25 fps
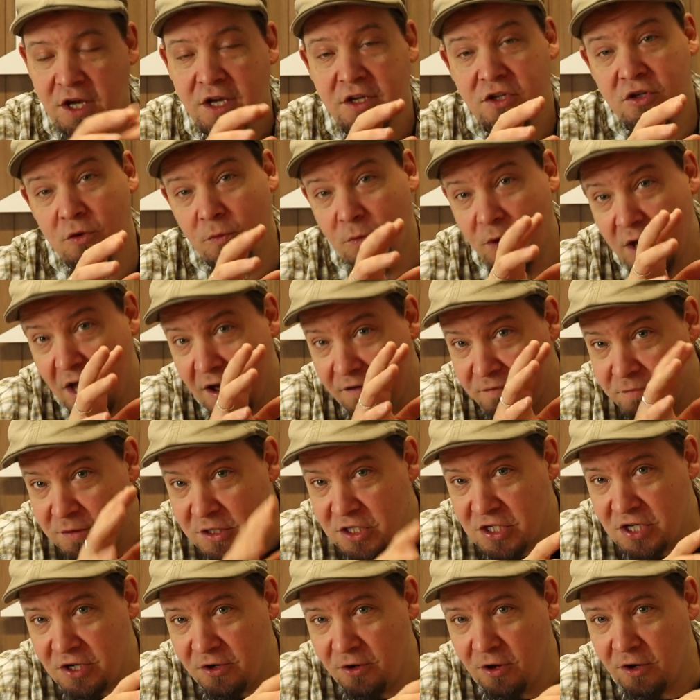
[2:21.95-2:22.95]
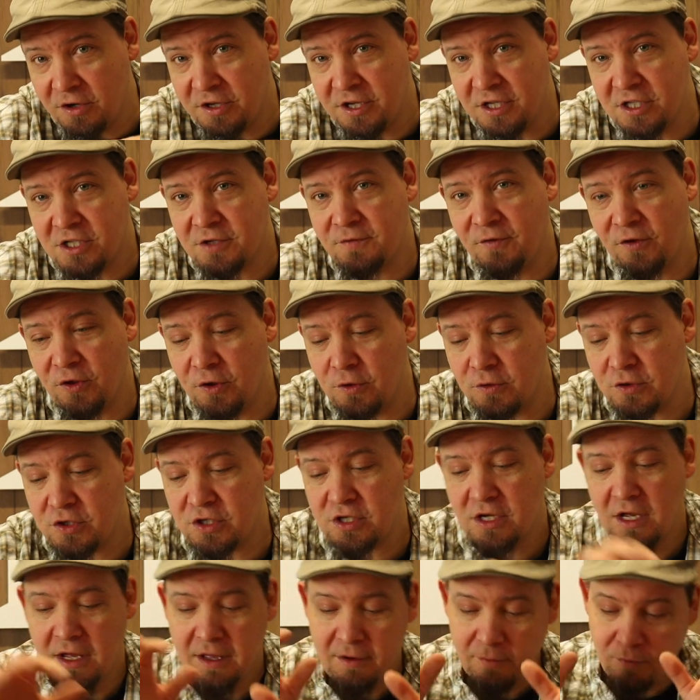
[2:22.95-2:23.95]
So we have material kits for those.